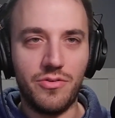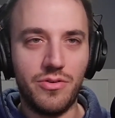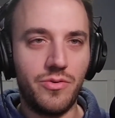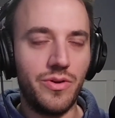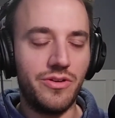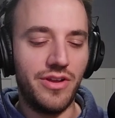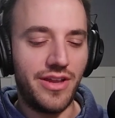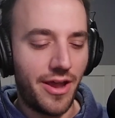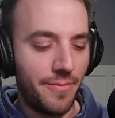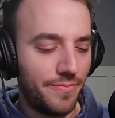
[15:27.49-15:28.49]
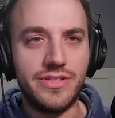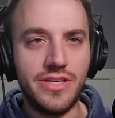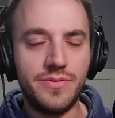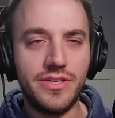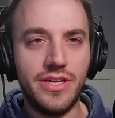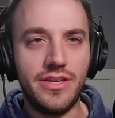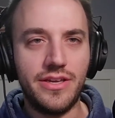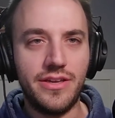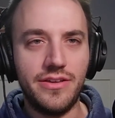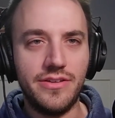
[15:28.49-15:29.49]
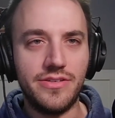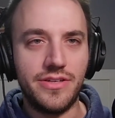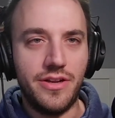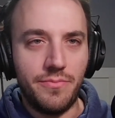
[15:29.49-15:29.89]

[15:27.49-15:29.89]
Quick recap. DeepSeek is,